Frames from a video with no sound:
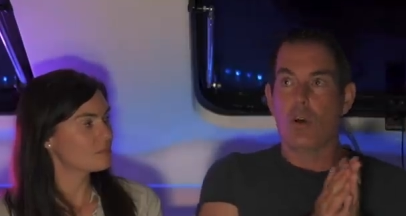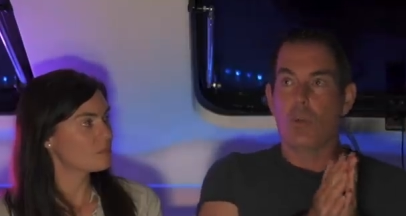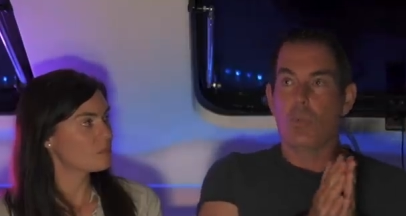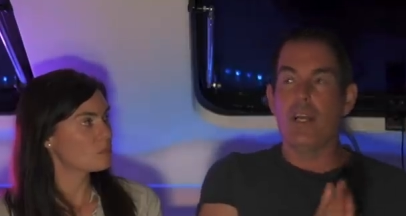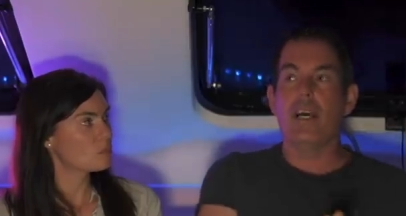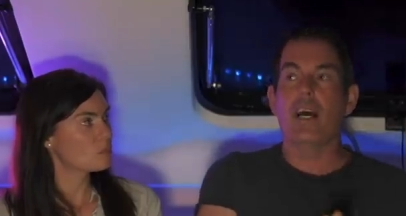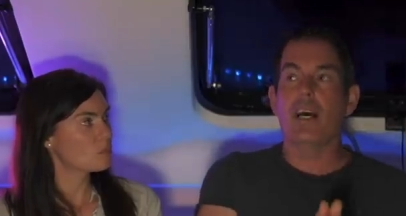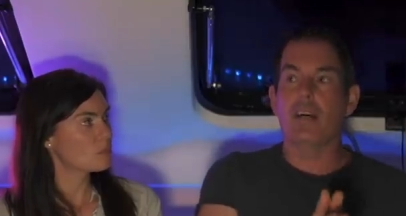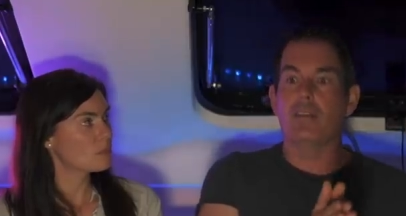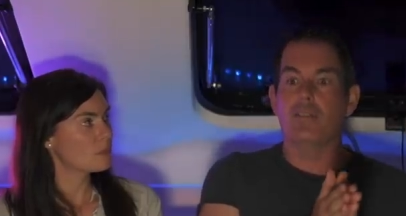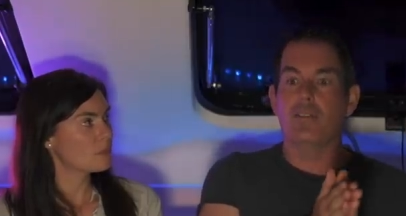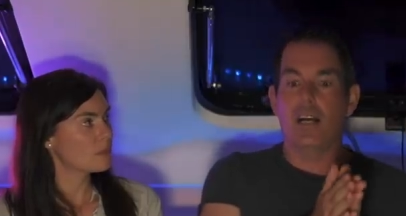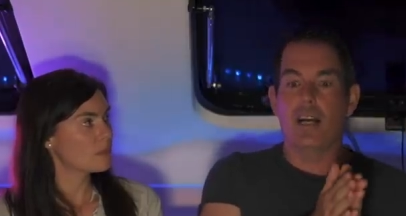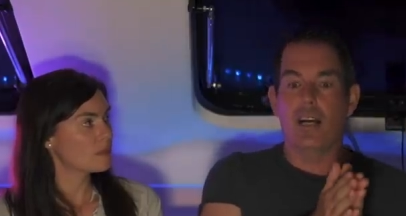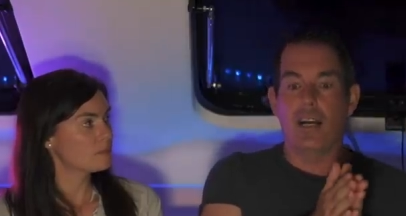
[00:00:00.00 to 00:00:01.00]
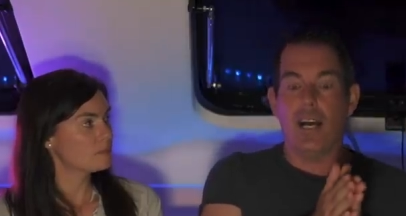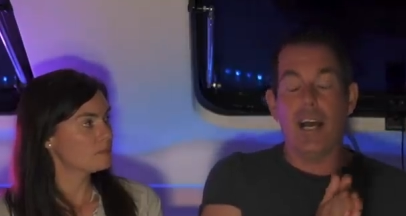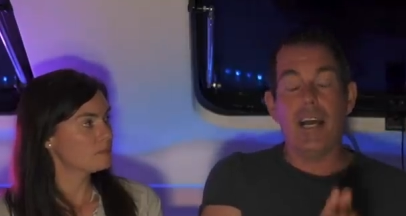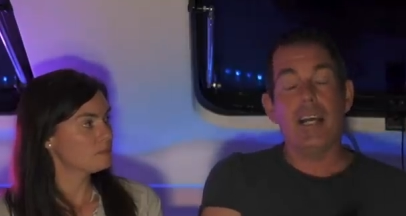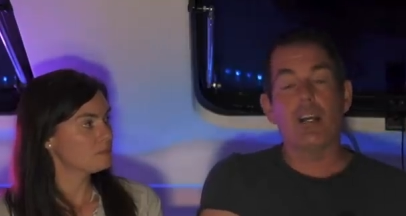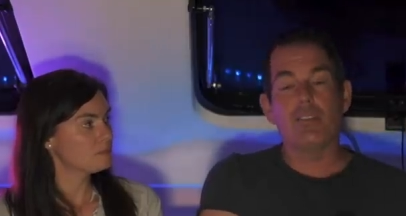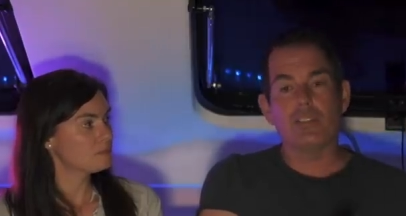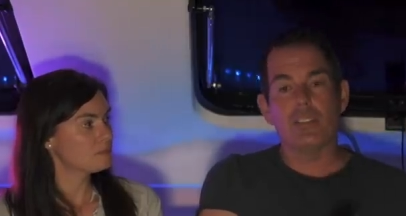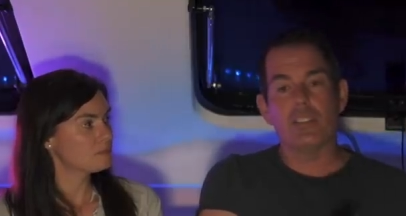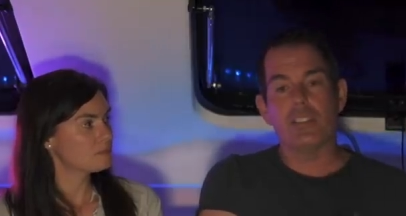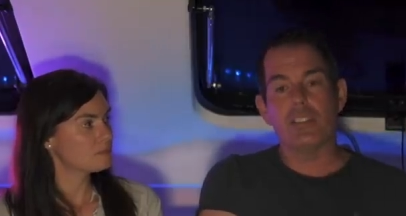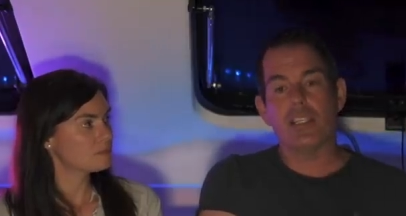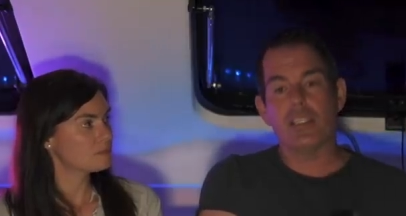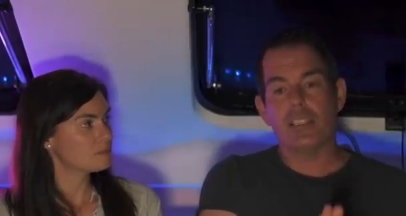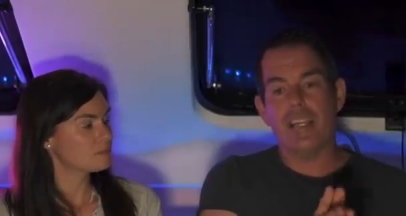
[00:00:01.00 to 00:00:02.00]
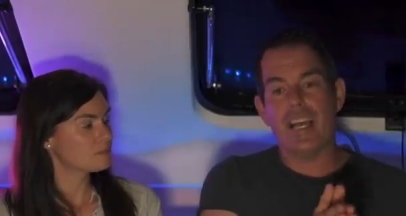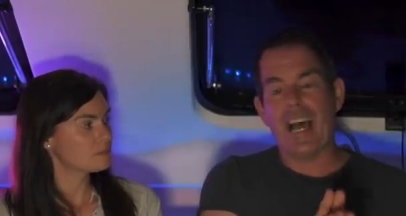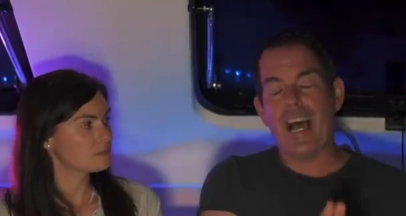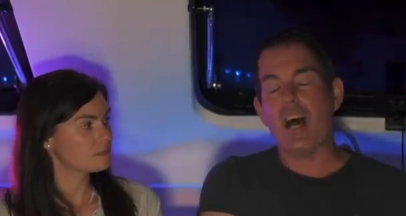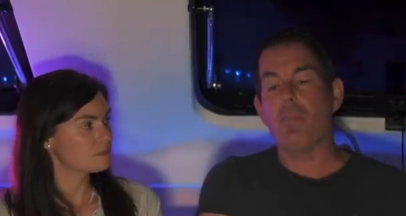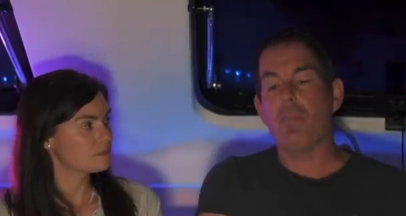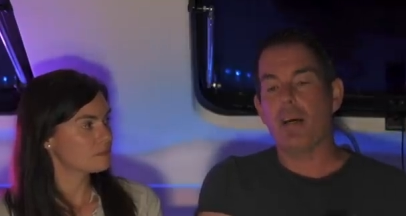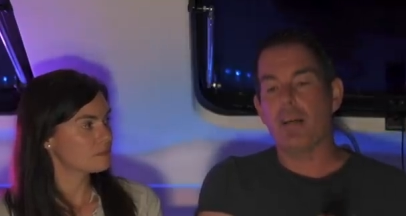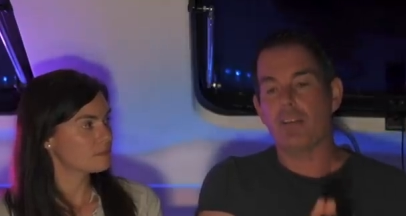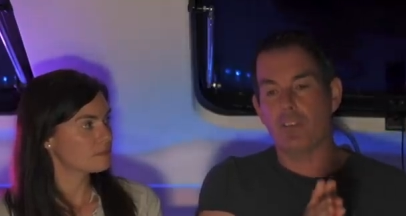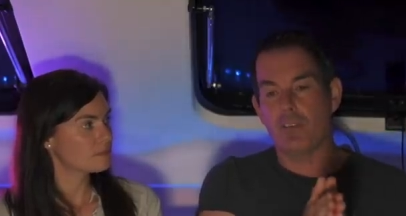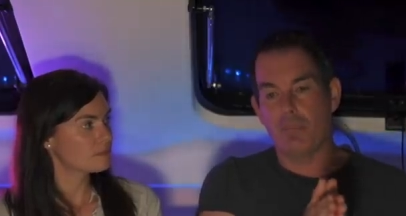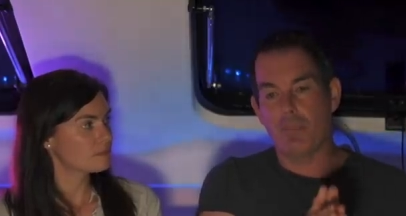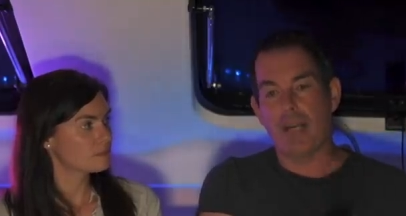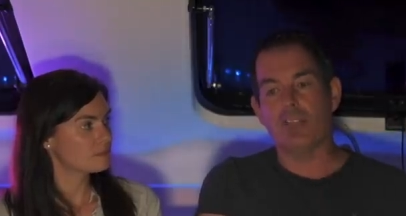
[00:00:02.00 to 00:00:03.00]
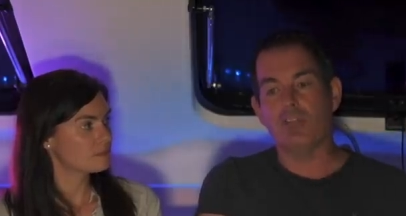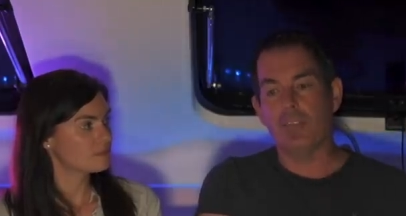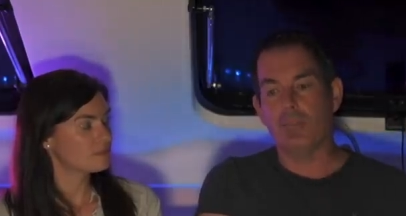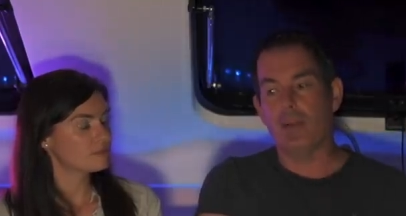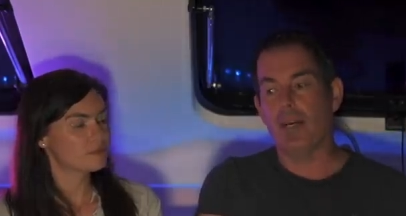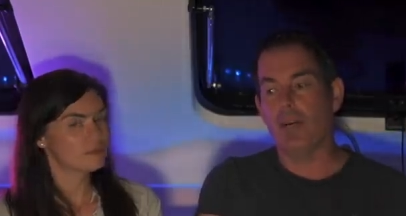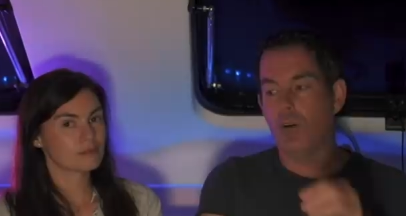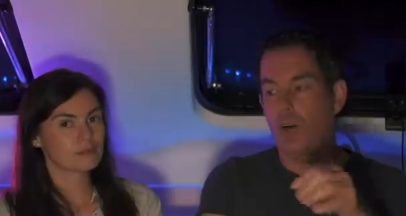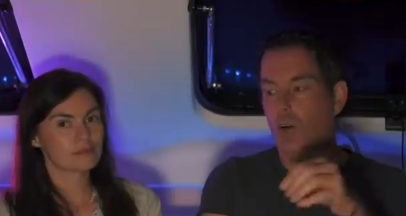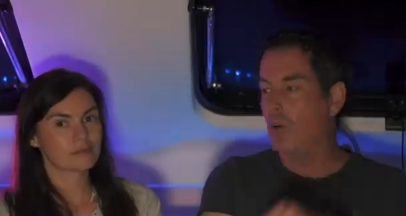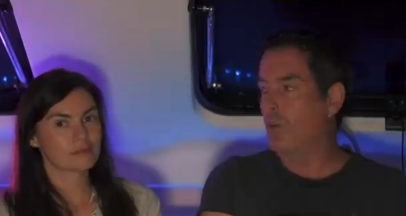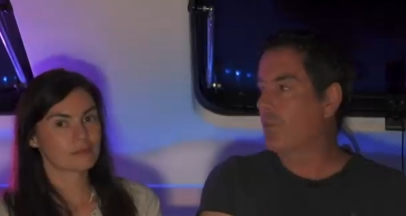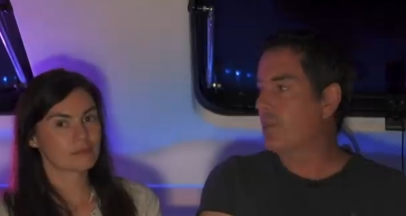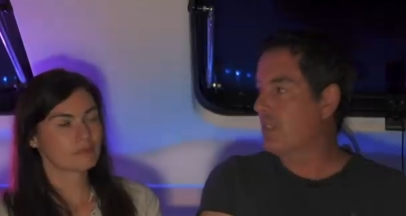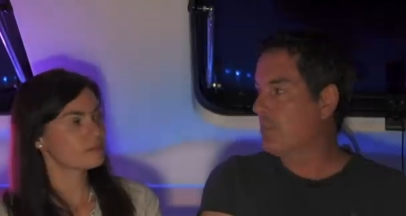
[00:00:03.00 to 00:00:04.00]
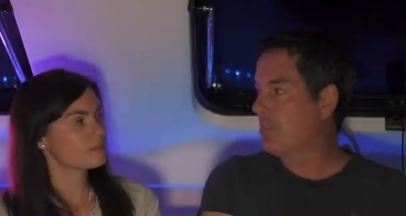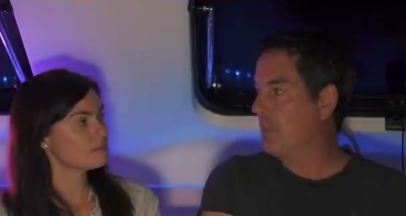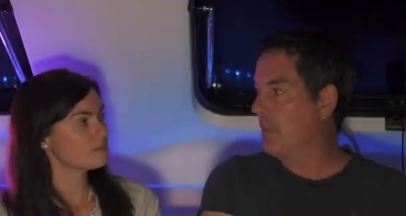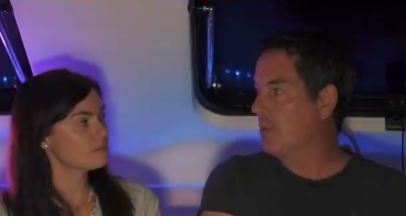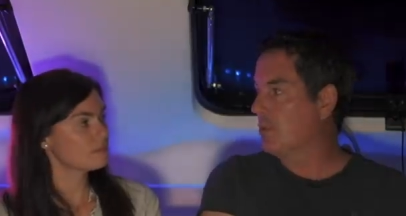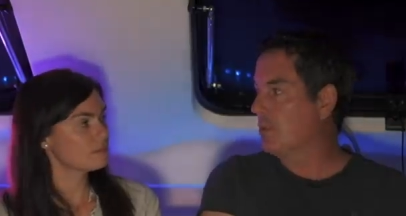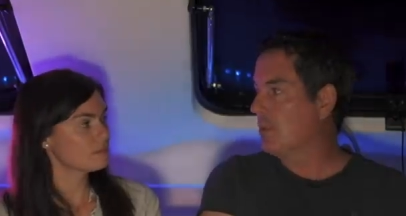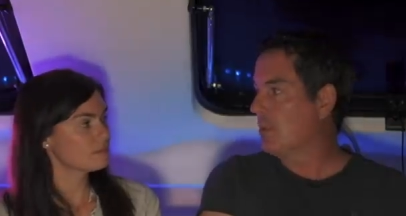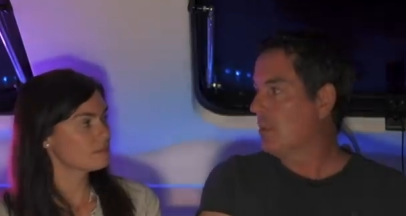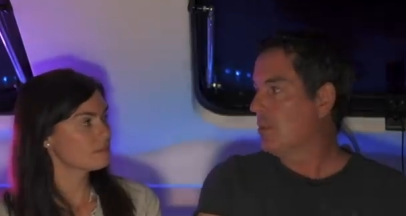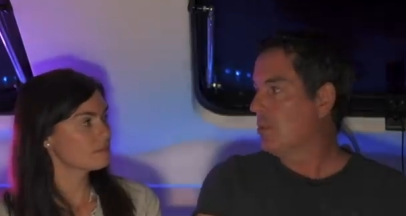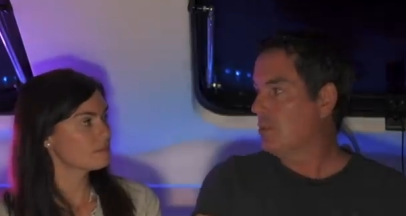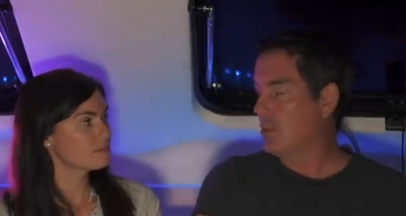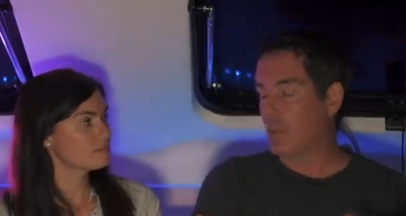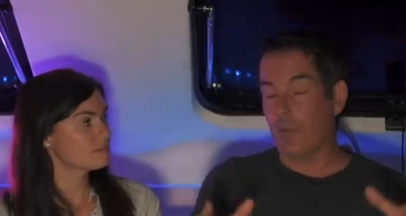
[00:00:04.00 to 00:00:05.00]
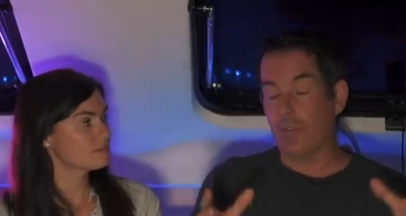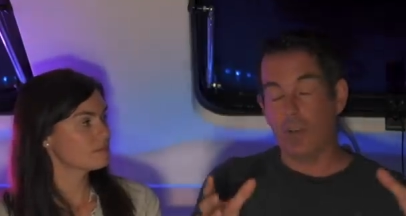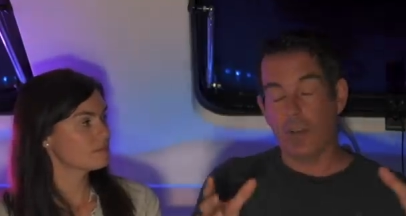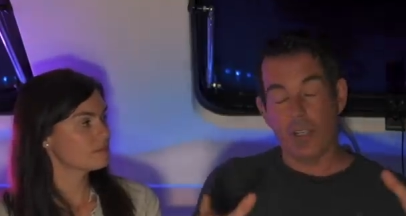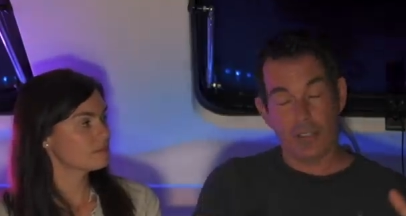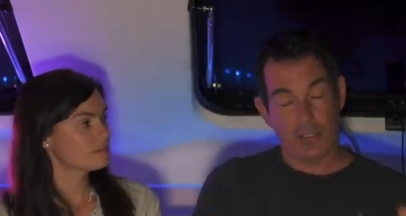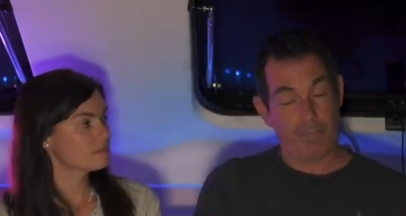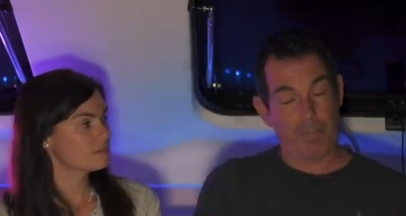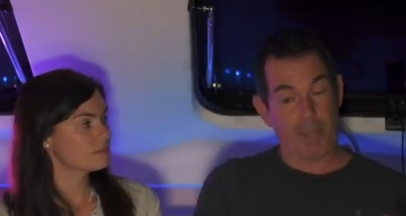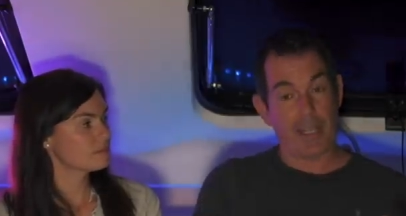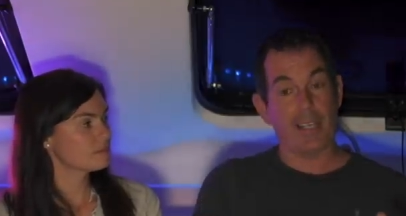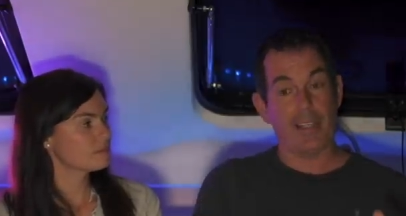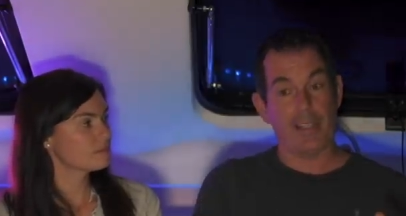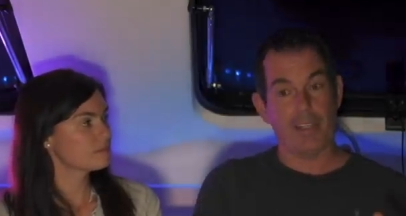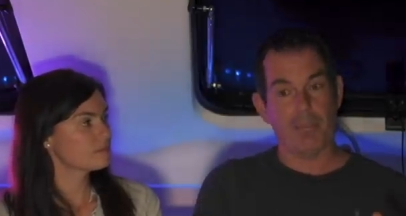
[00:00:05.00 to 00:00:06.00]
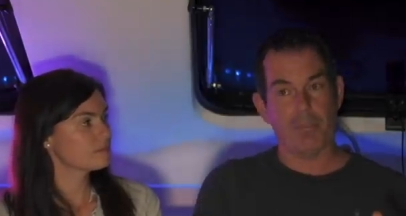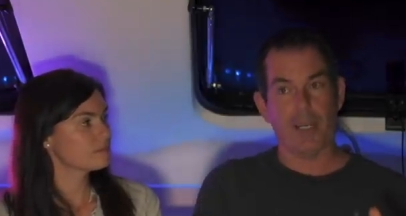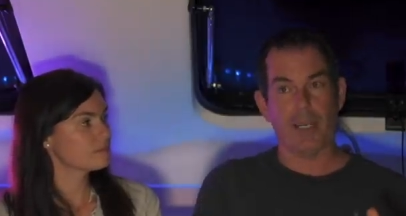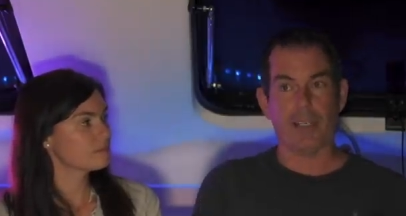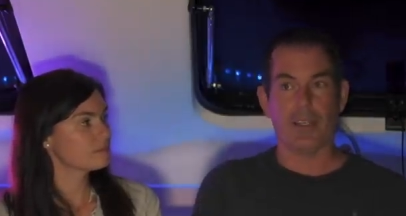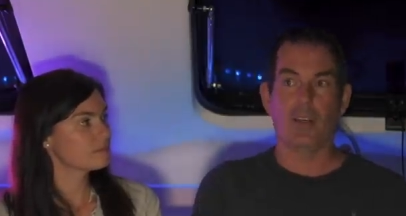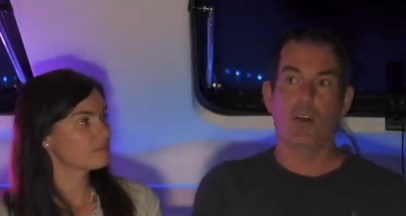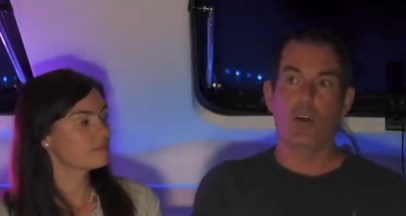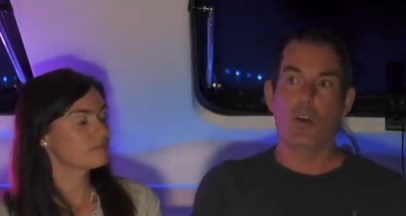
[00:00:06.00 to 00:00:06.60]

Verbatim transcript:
Speaker 1: We have uh, 860 amp hours of battery power on this boat, so we've got a big lithium bank